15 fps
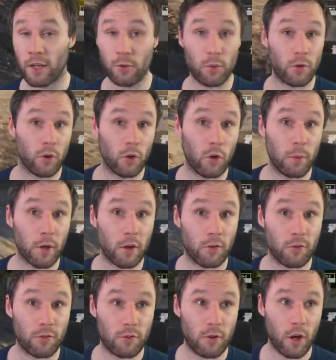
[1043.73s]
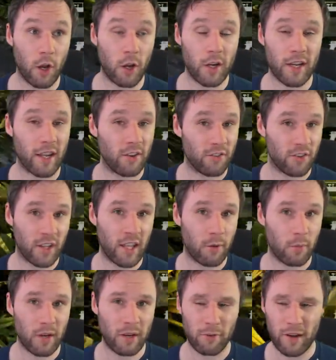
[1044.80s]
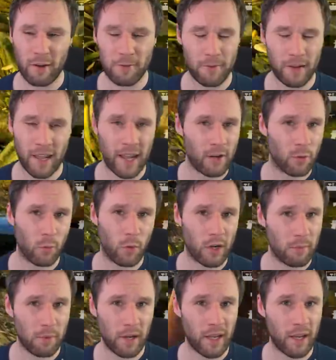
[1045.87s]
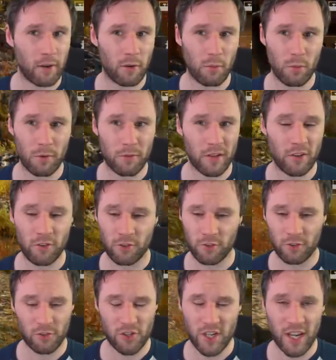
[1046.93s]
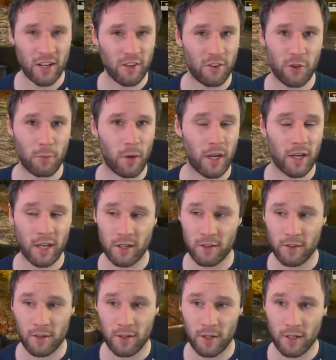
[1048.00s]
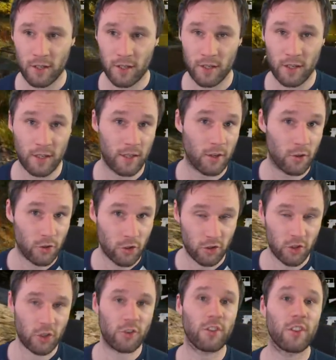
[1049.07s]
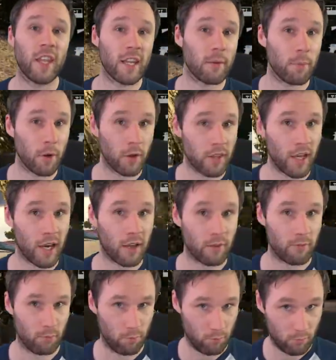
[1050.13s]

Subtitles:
I don't know, because how can I say that whenever I feel I don't want to play it with these changes you're bringing in? Just think about that.